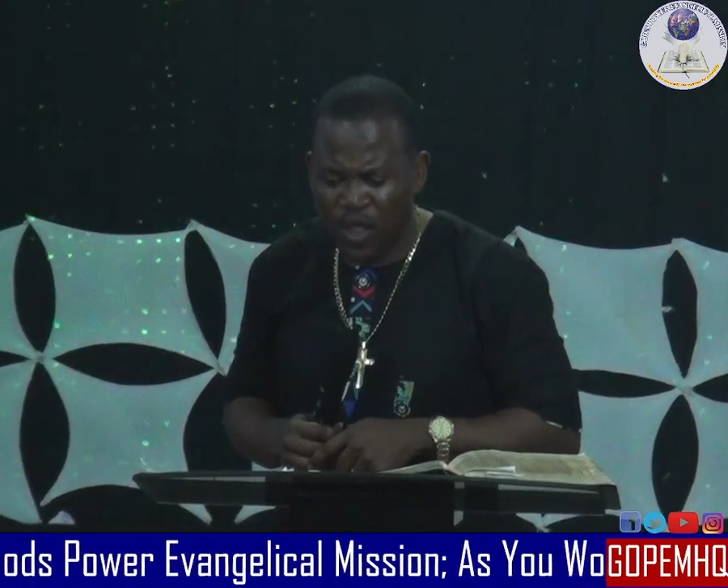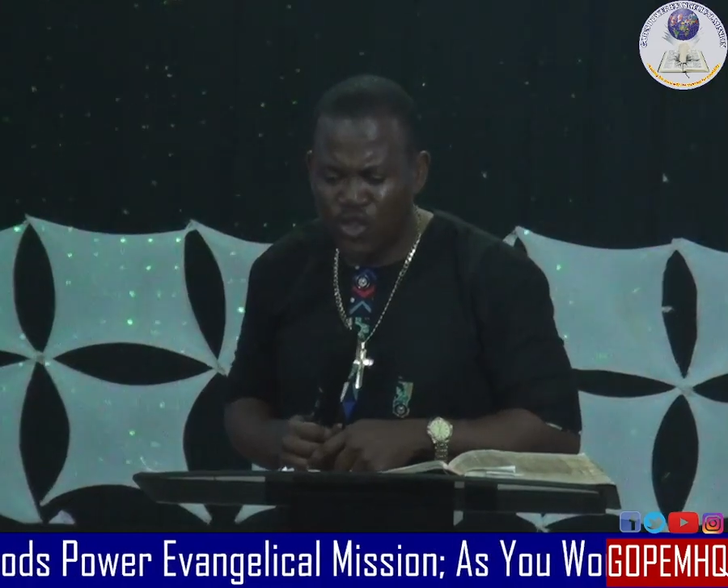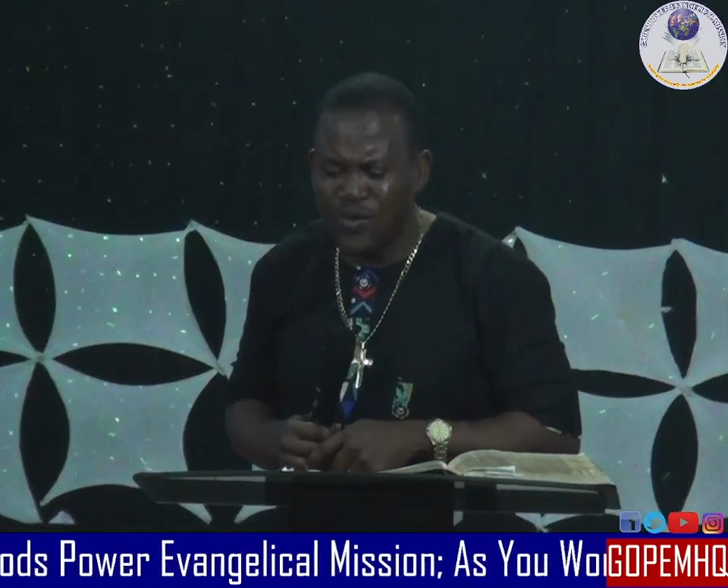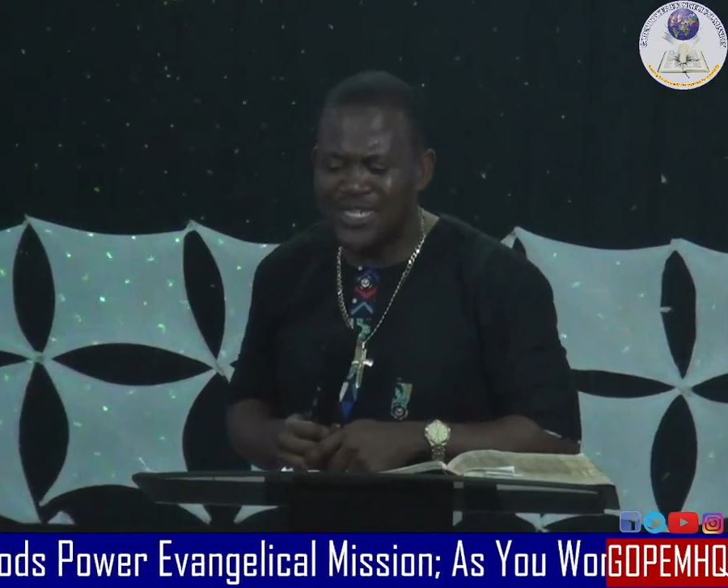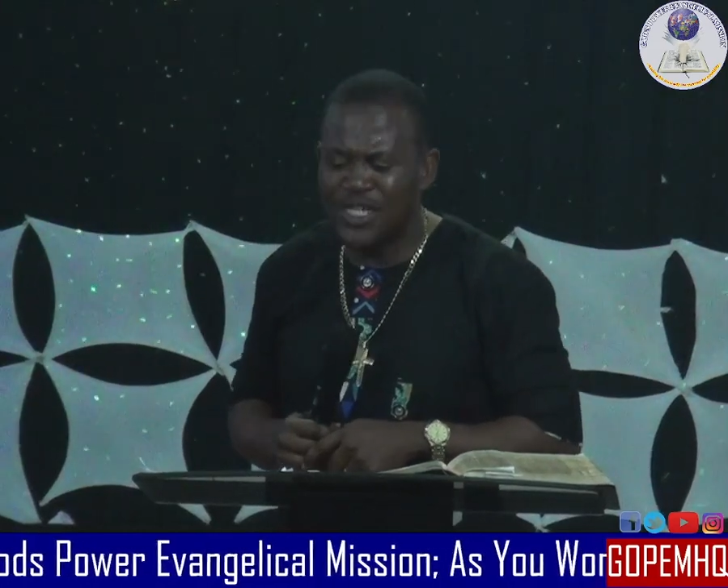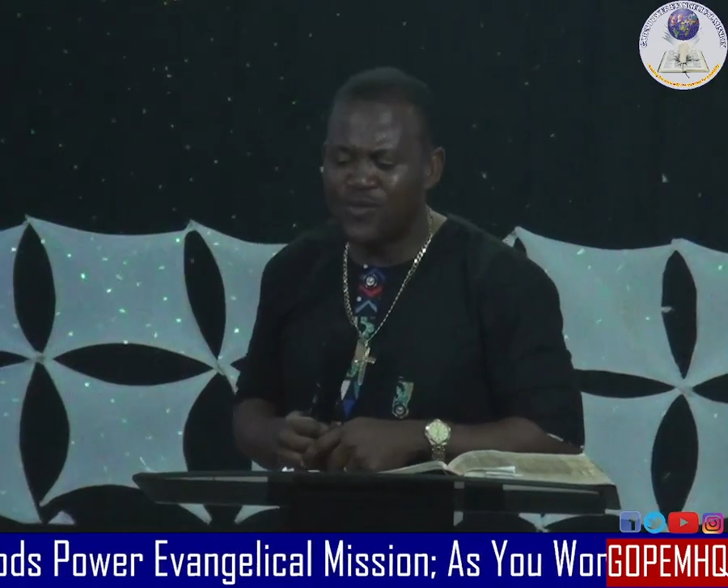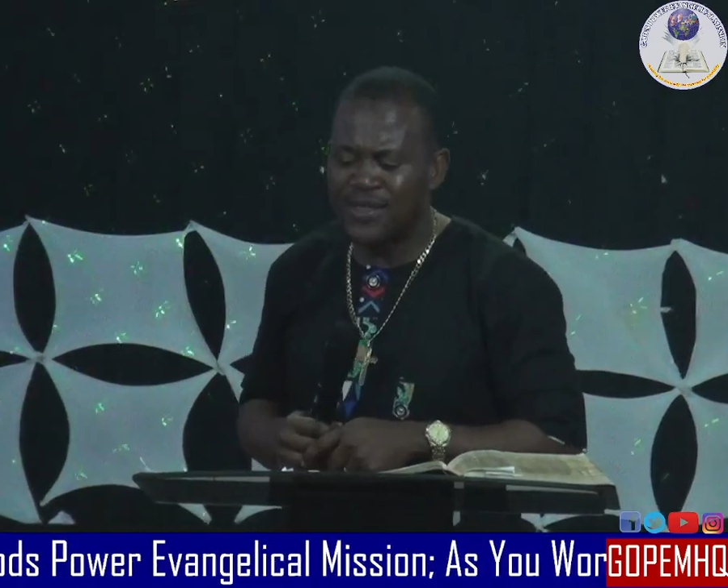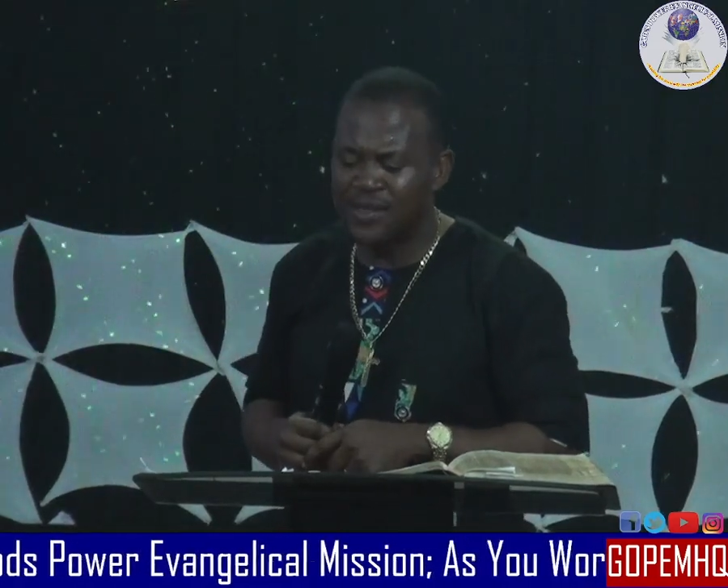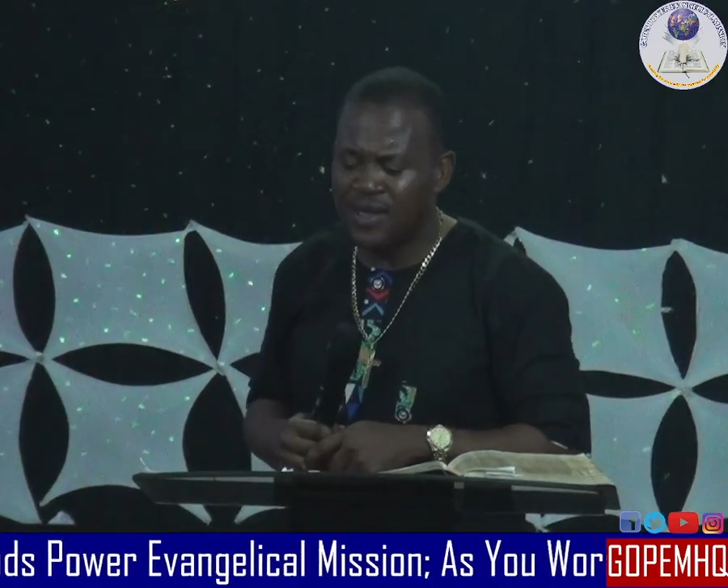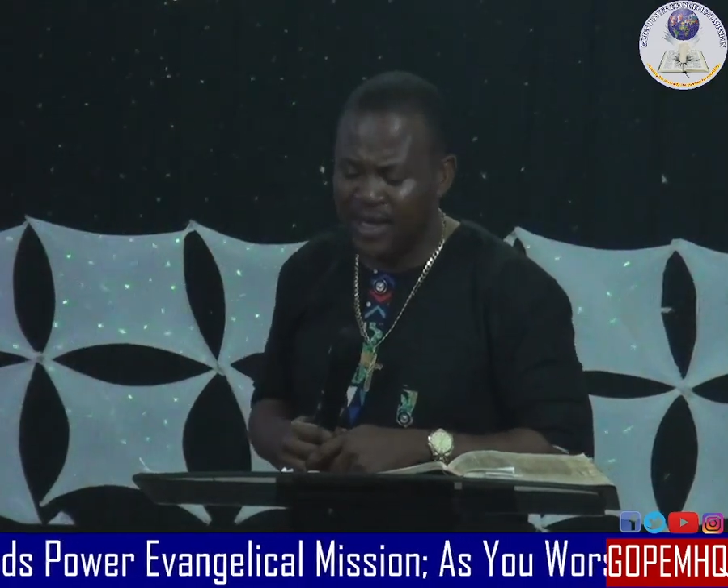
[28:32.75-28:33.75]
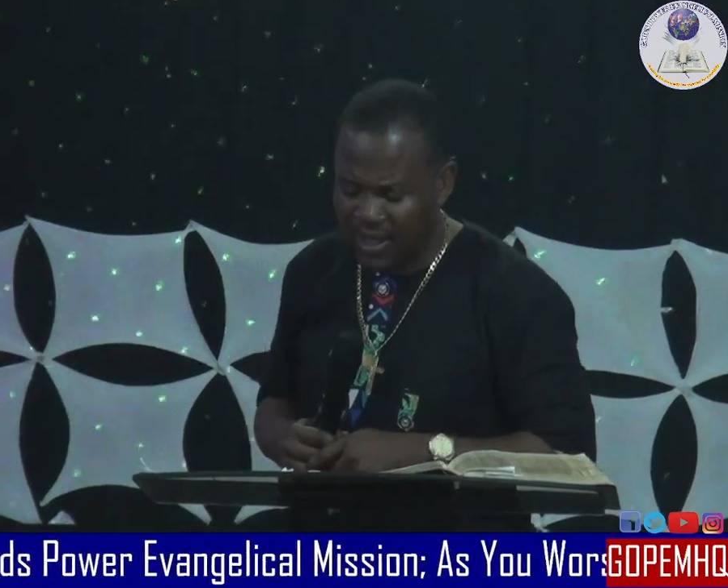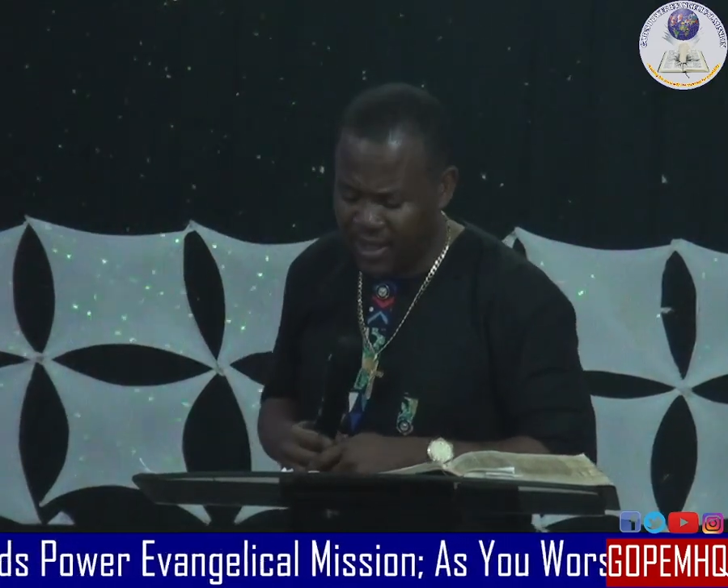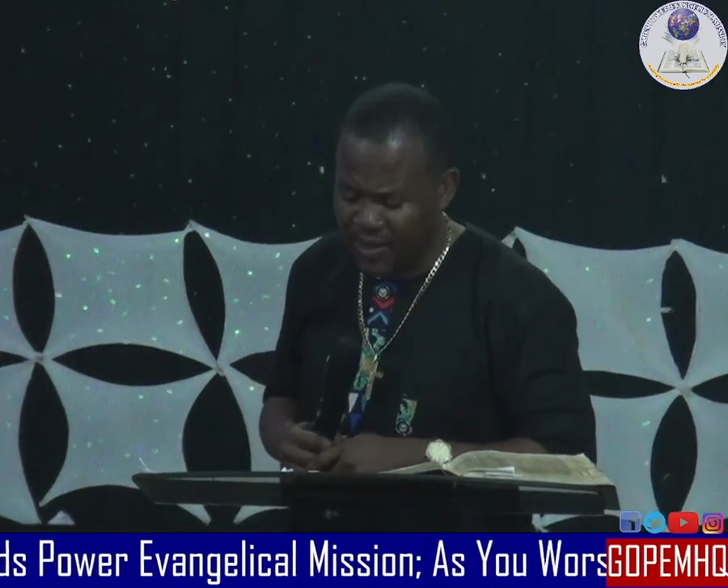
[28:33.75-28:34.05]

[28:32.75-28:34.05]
twenty twenty-three